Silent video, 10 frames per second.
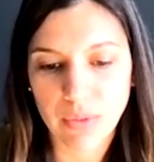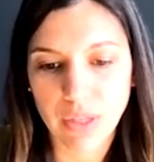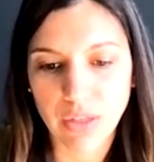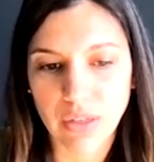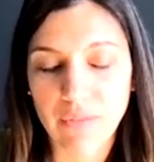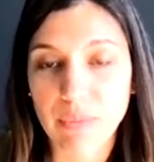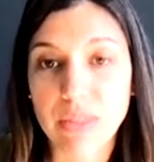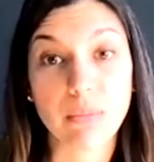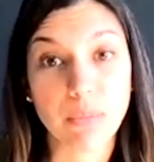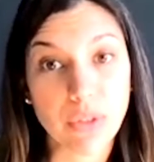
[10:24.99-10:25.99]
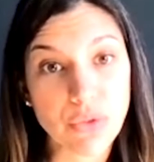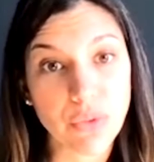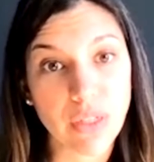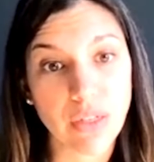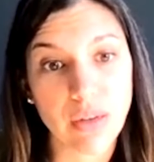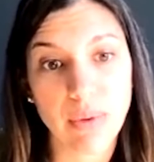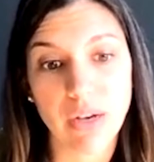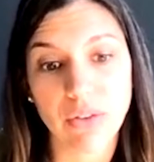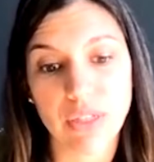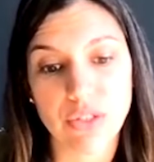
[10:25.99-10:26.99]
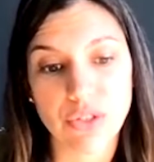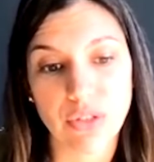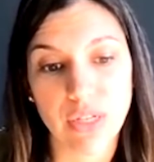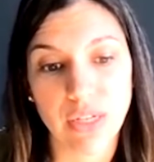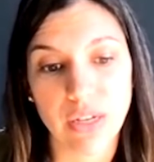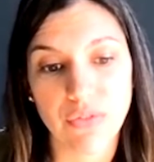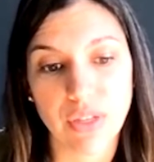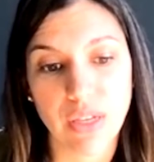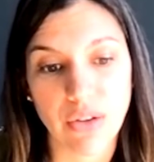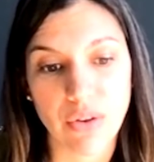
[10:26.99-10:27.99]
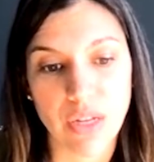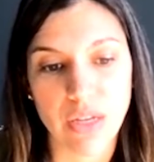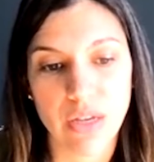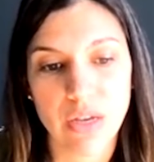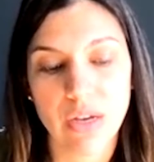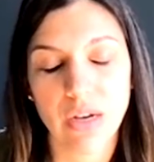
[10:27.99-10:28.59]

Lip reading: There have been some books written about the history of the county.